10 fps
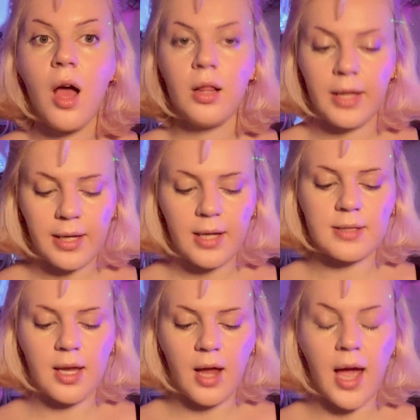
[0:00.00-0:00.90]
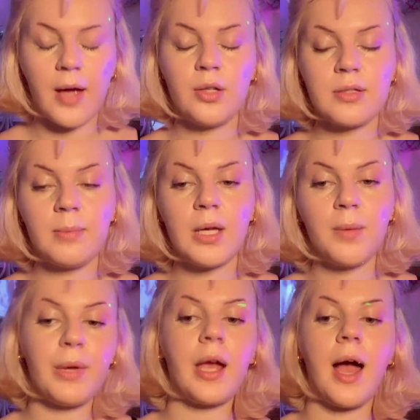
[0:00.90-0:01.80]
like I said, I used to be a
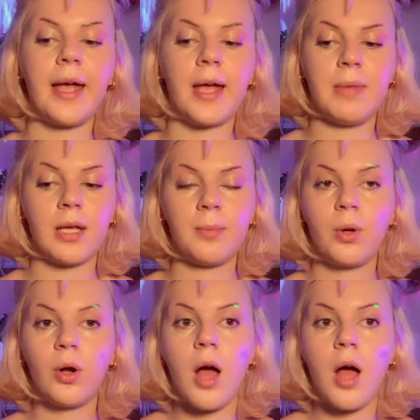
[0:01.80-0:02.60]
big high-end makeup girl.